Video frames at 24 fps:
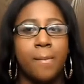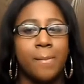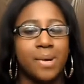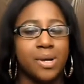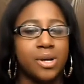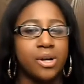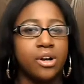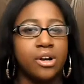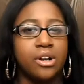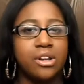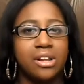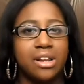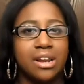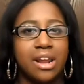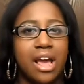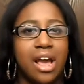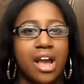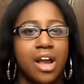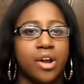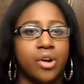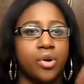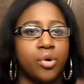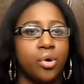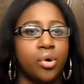my curling
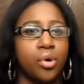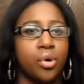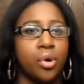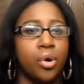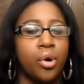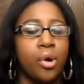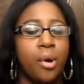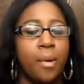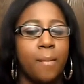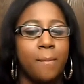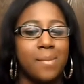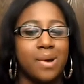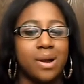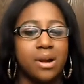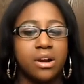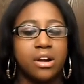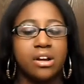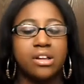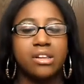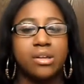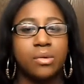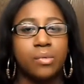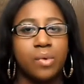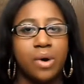iron or my
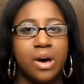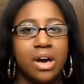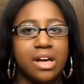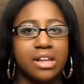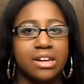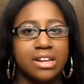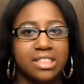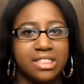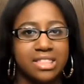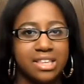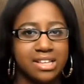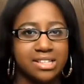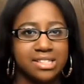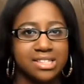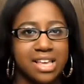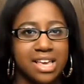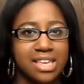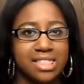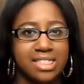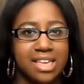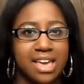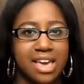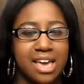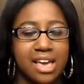curling wand and things
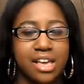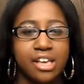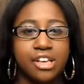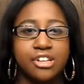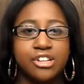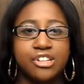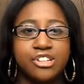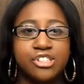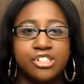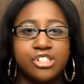like that.